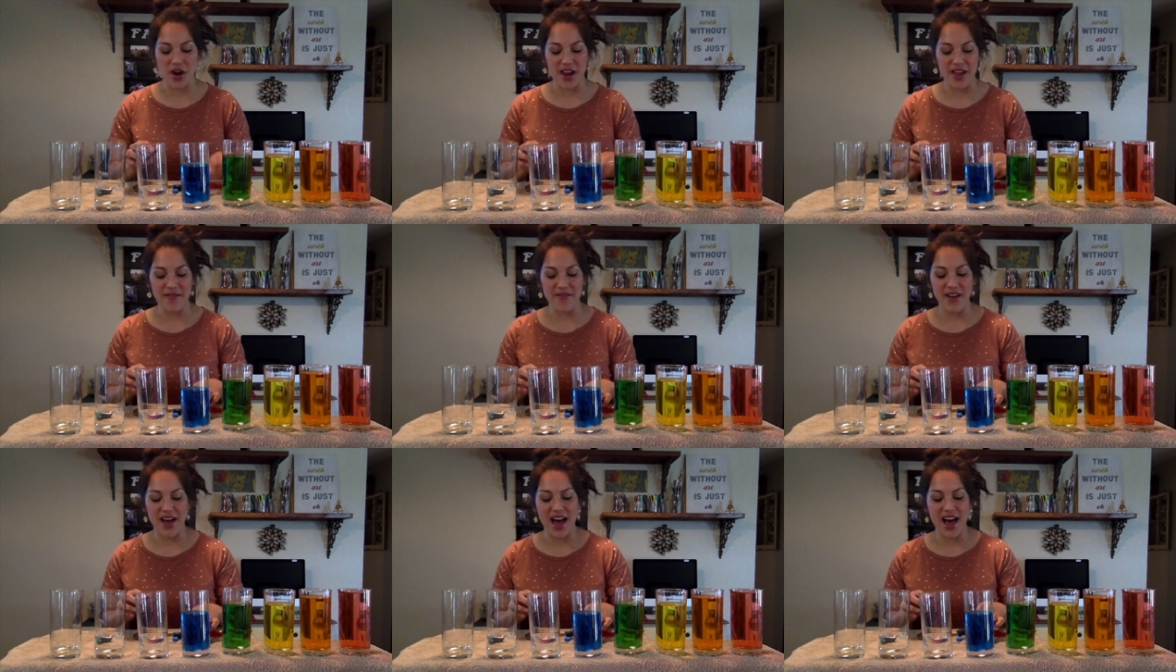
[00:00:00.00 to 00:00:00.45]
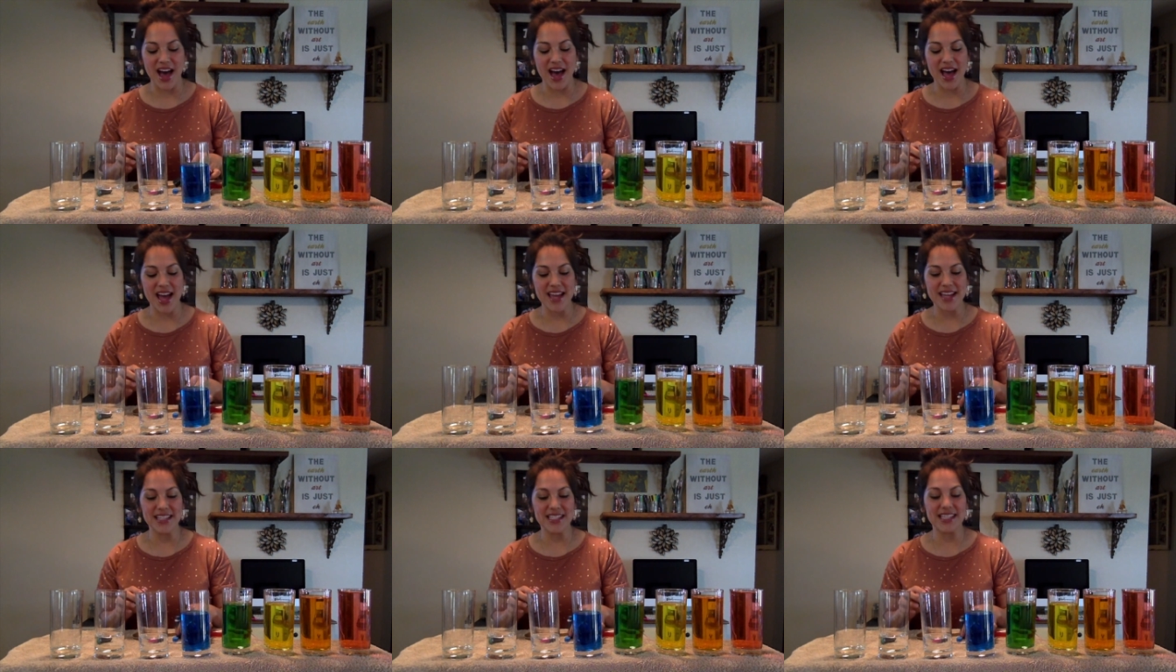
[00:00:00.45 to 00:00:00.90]
If
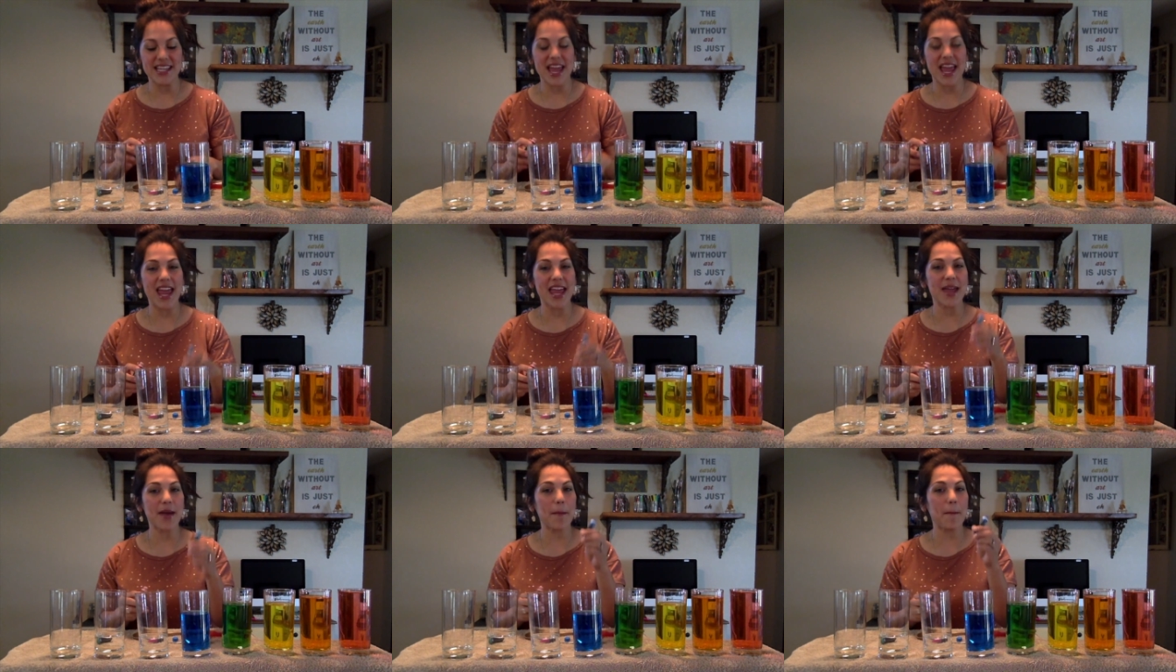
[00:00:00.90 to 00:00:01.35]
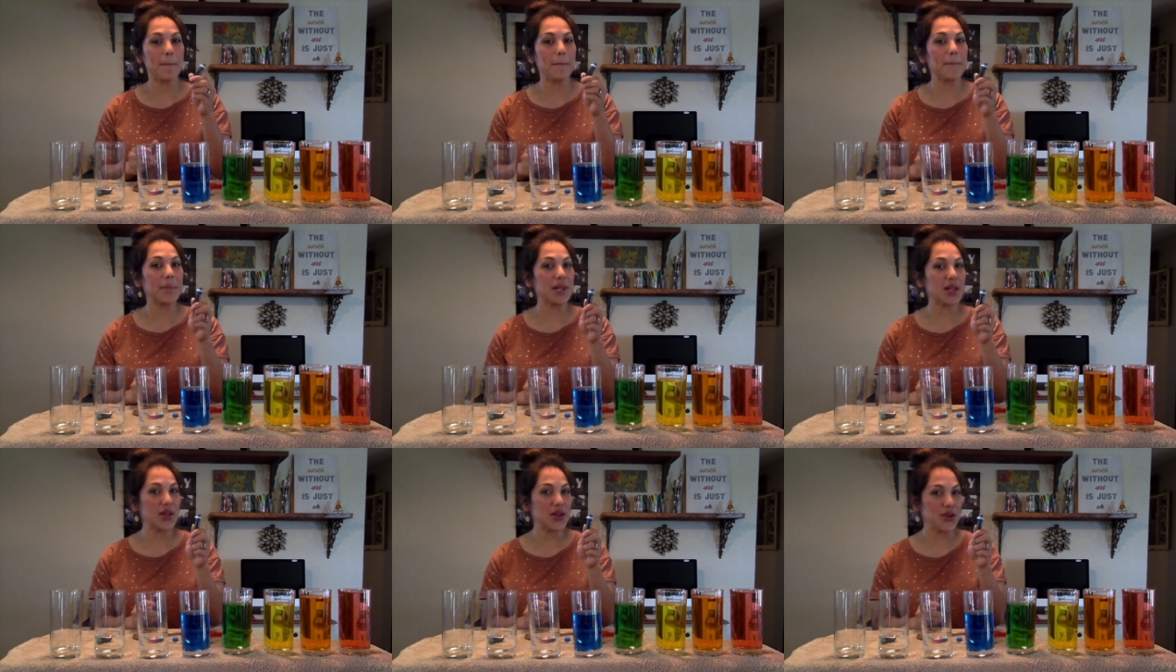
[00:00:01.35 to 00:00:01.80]
I take
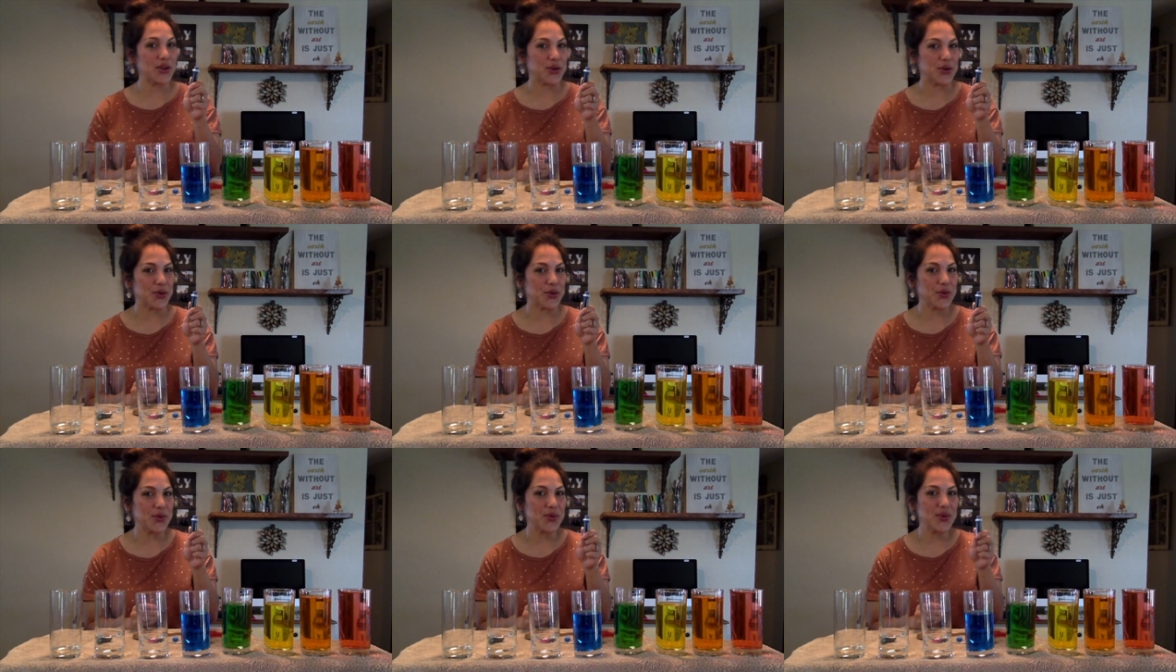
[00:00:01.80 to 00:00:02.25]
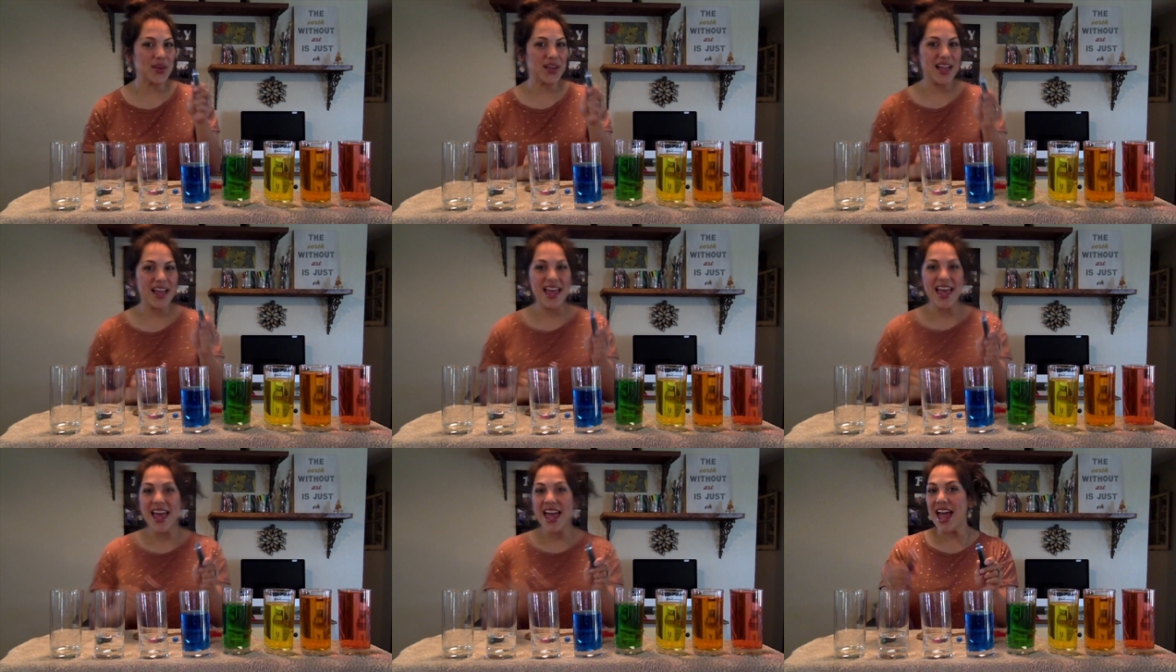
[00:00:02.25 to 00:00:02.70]
blue
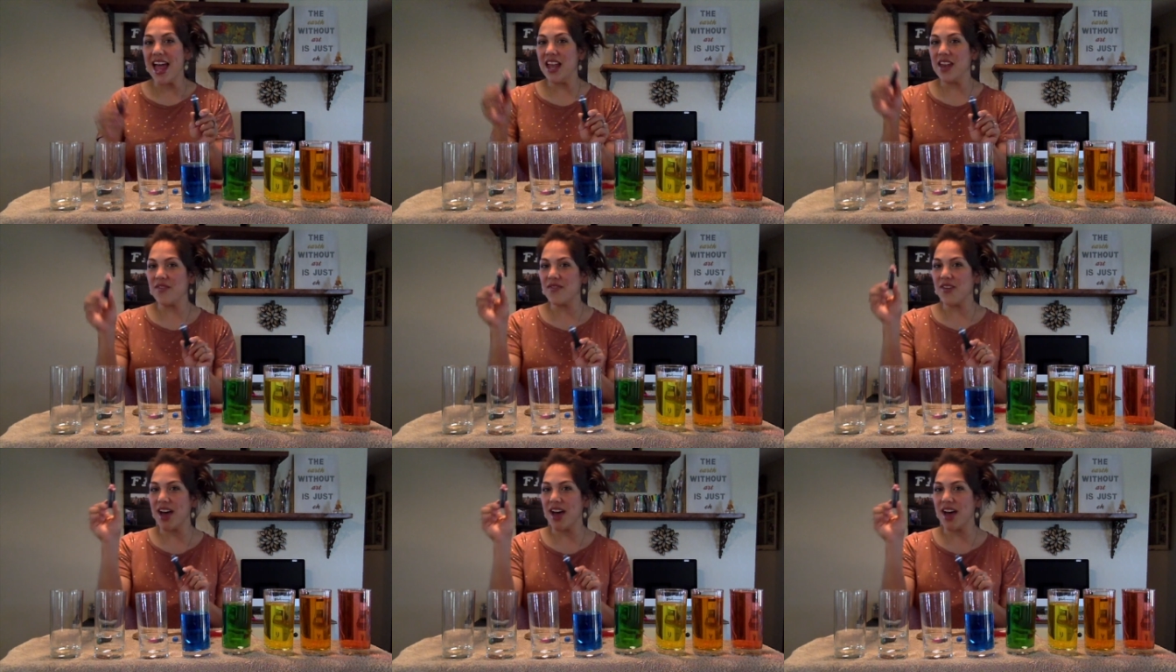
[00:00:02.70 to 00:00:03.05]
And if